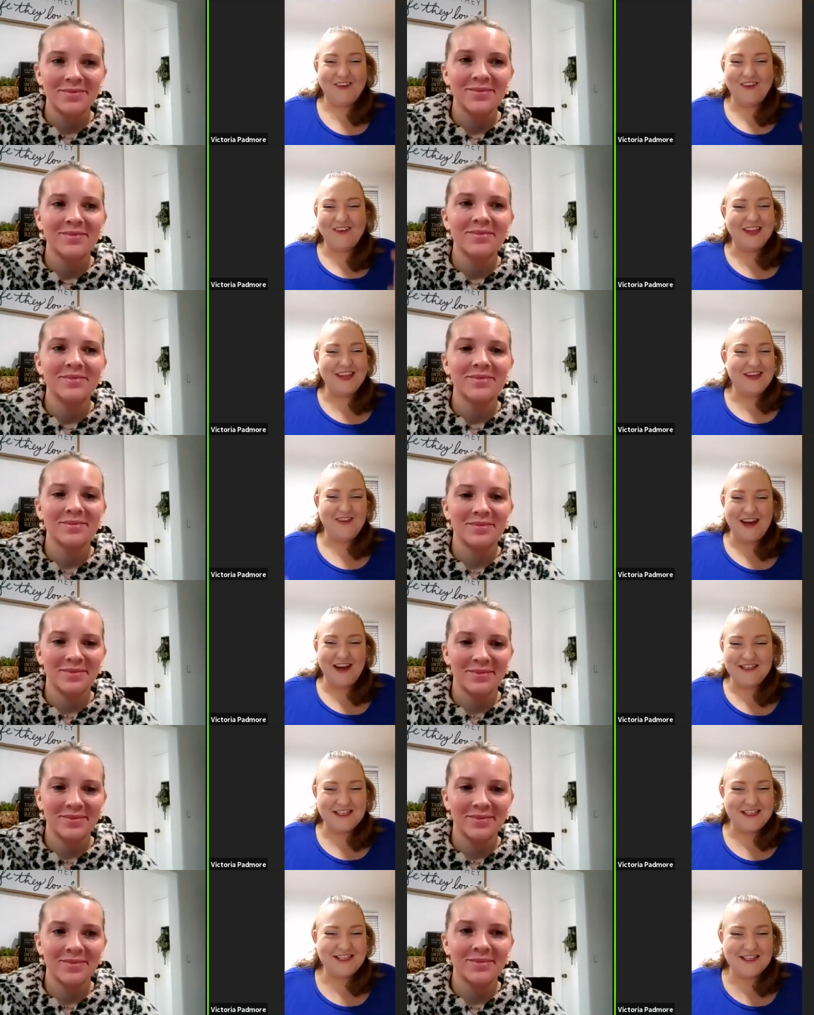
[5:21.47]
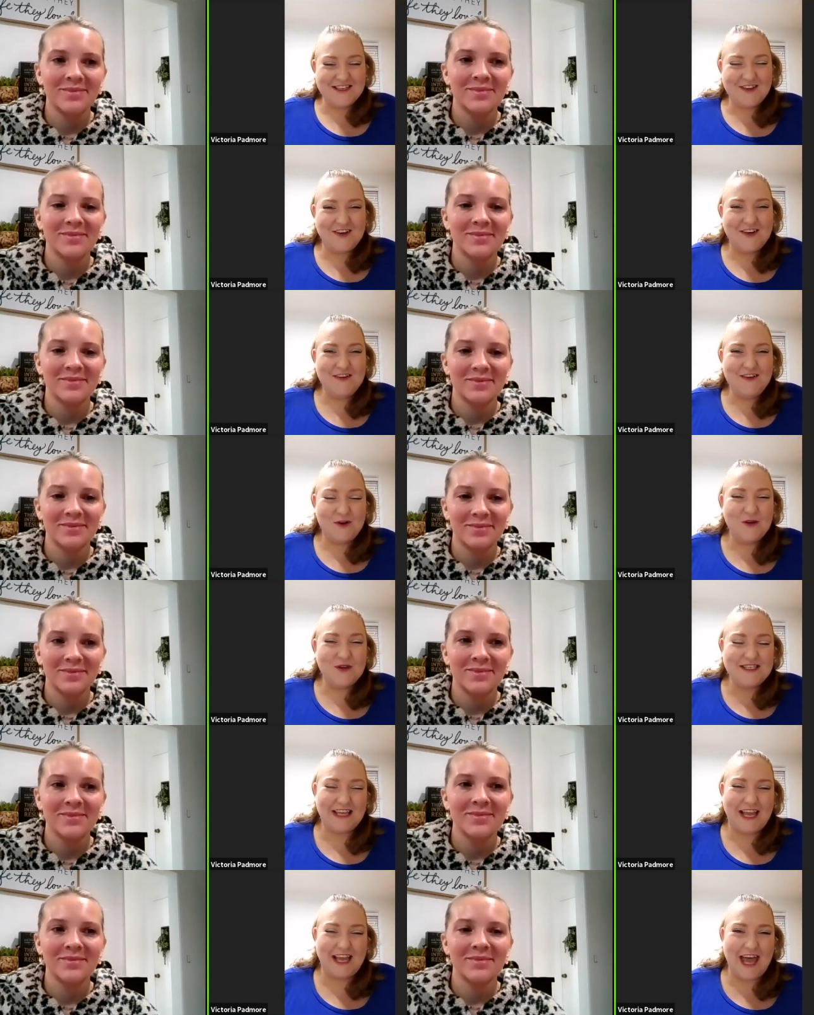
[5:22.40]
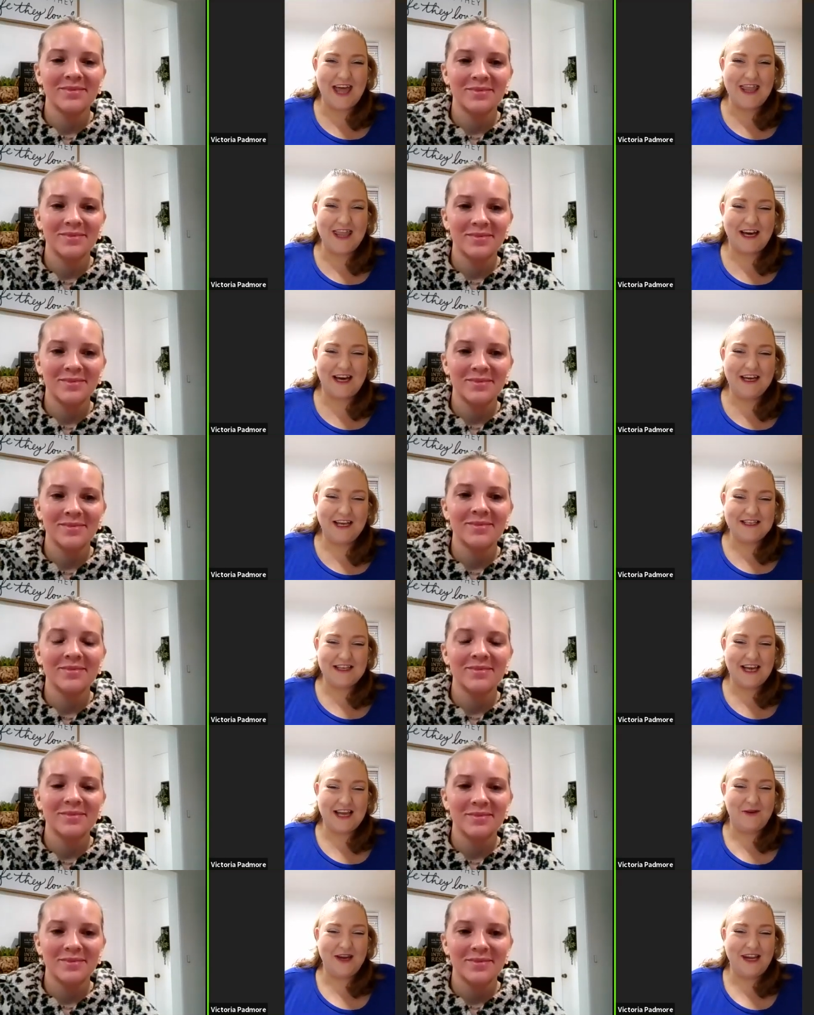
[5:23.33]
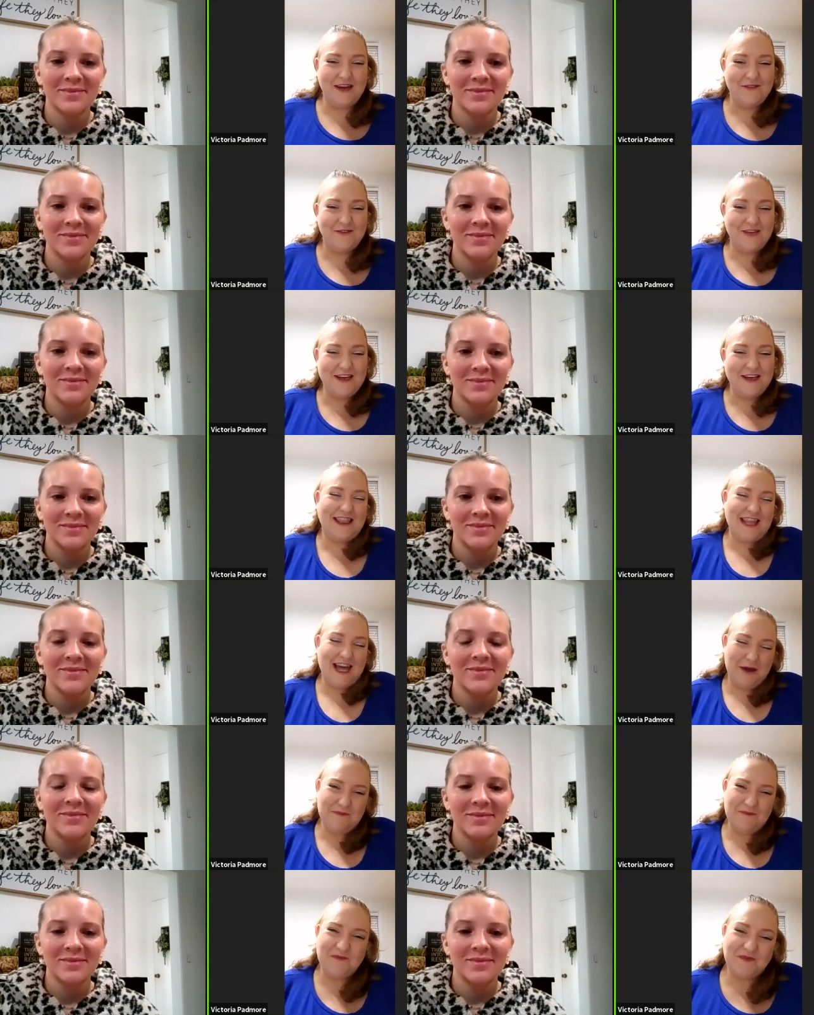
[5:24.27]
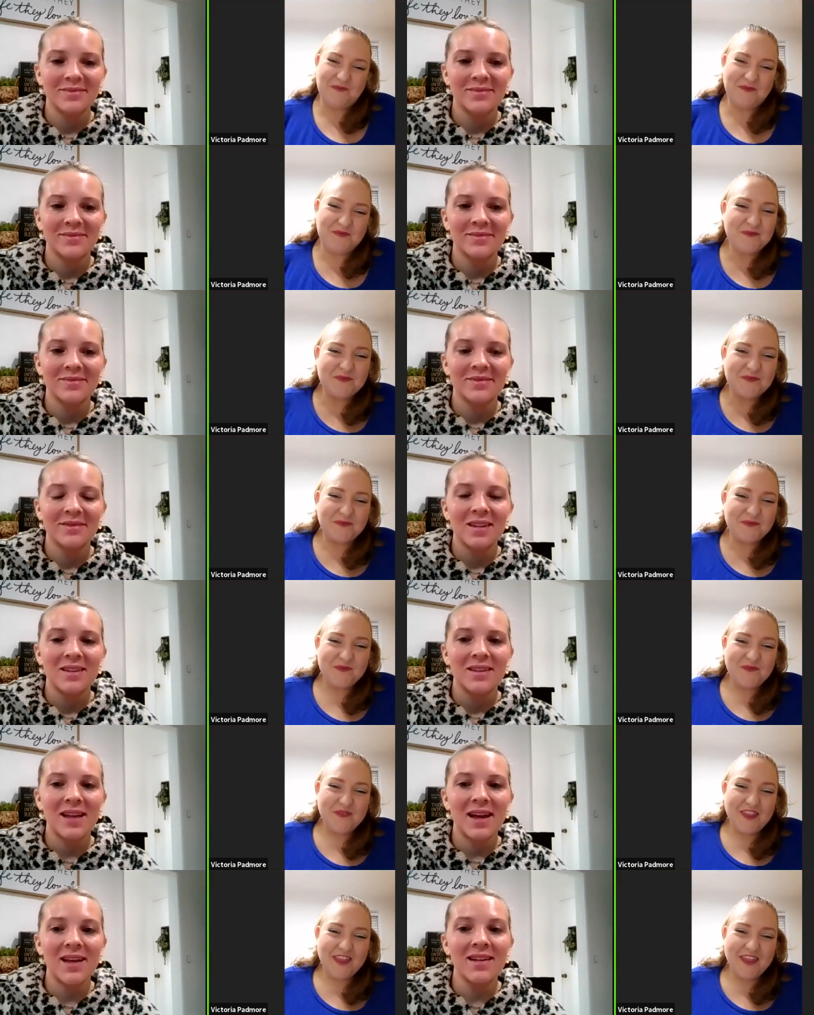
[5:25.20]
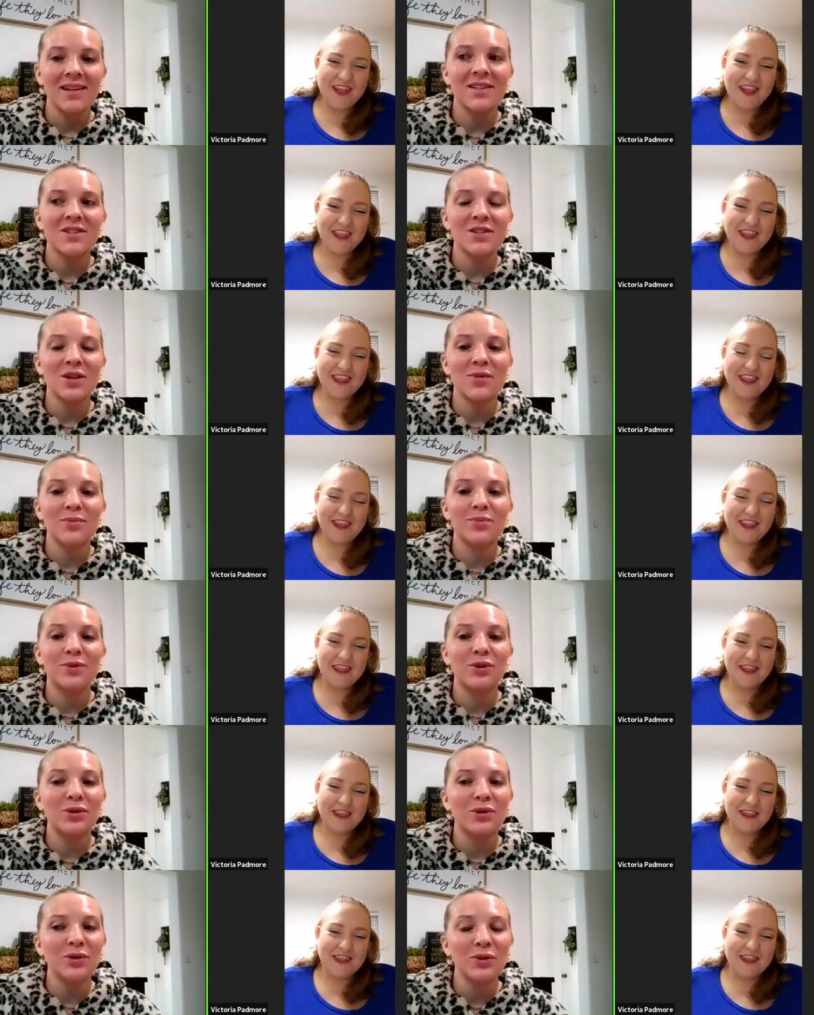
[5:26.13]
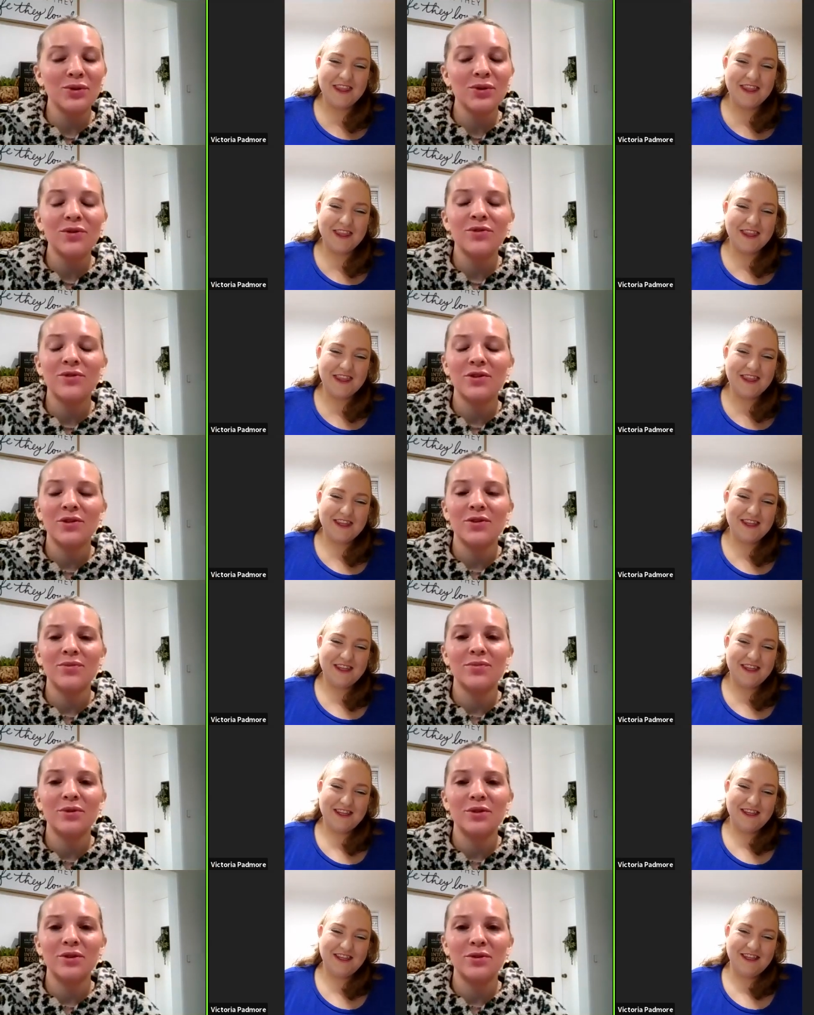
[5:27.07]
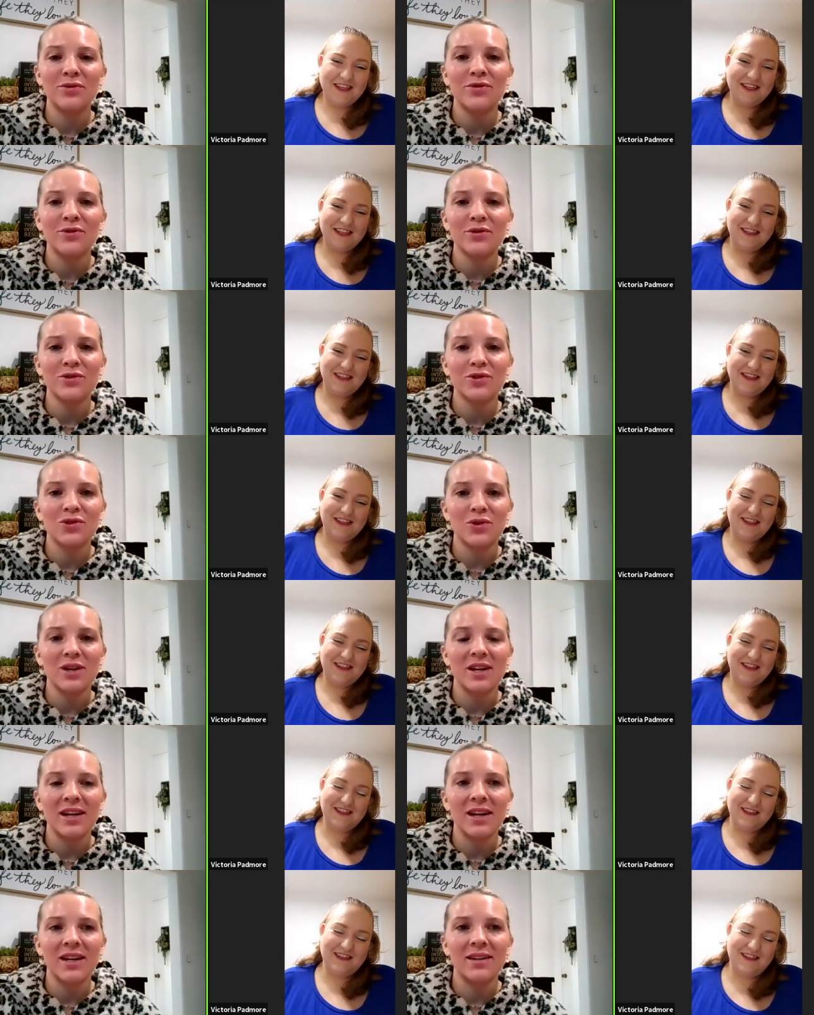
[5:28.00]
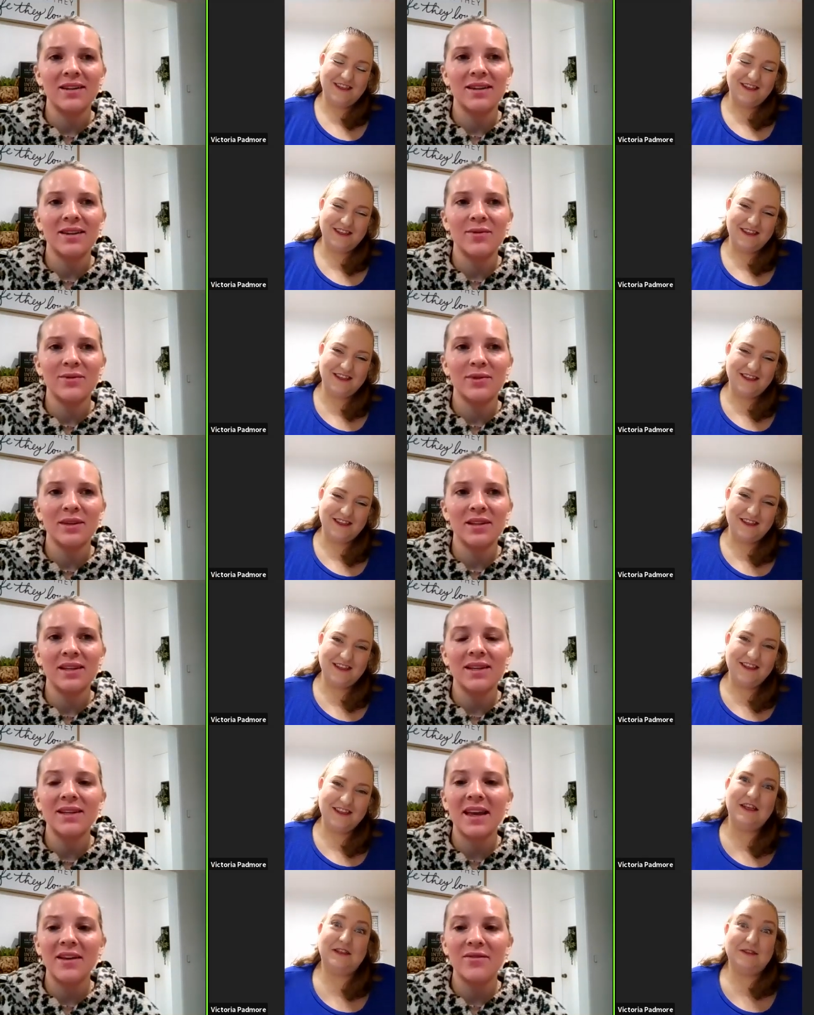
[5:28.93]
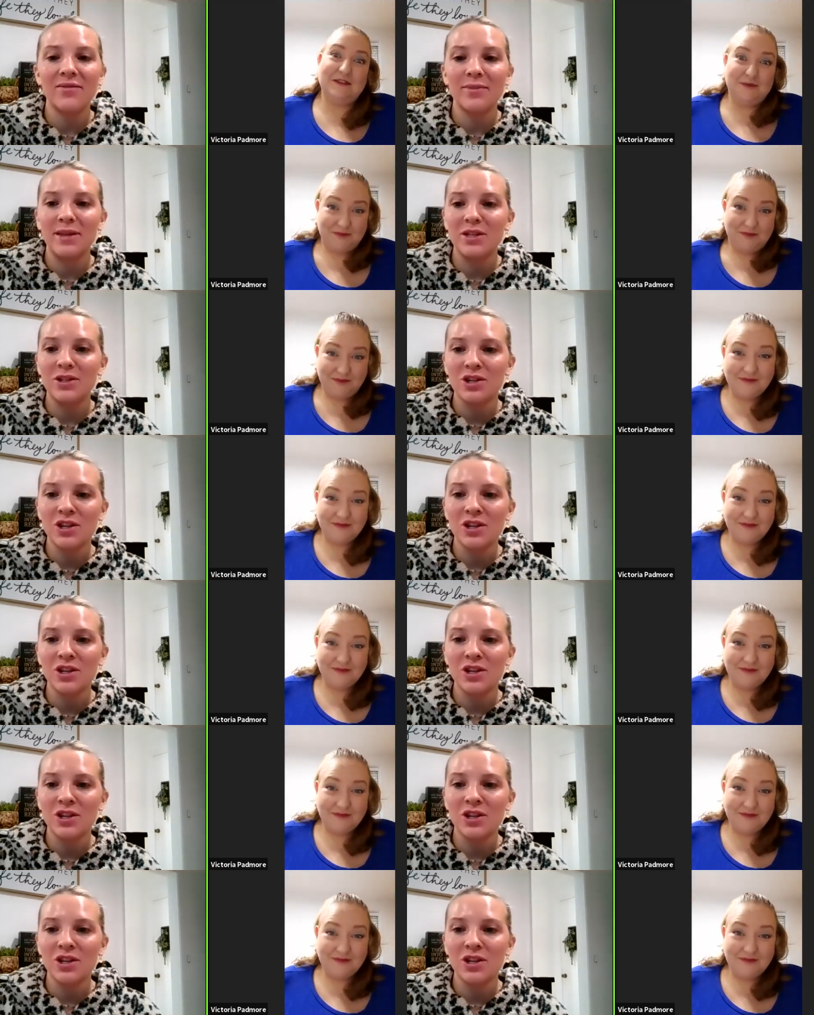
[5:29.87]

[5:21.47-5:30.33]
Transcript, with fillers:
Speaker 1: all the emotions sort of all together is how we we did that.
Speaker 2: That is a beautiful, beautiful story and really gave me